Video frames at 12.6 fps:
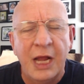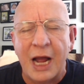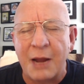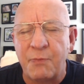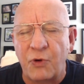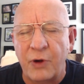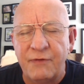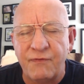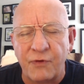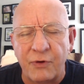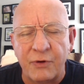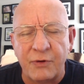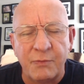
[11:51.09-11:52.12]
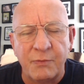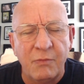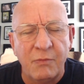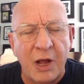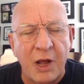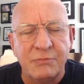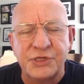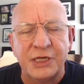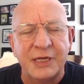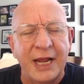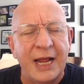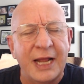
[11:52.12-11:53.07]
I pray for moms
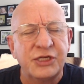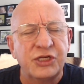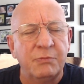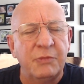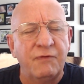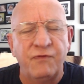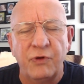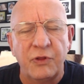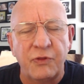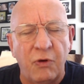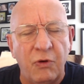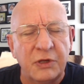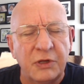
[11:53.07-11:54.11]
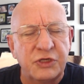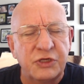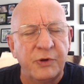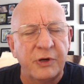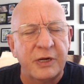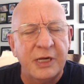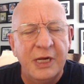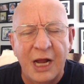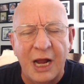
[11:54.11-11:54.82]
and dads to be full of the Holy Spirit.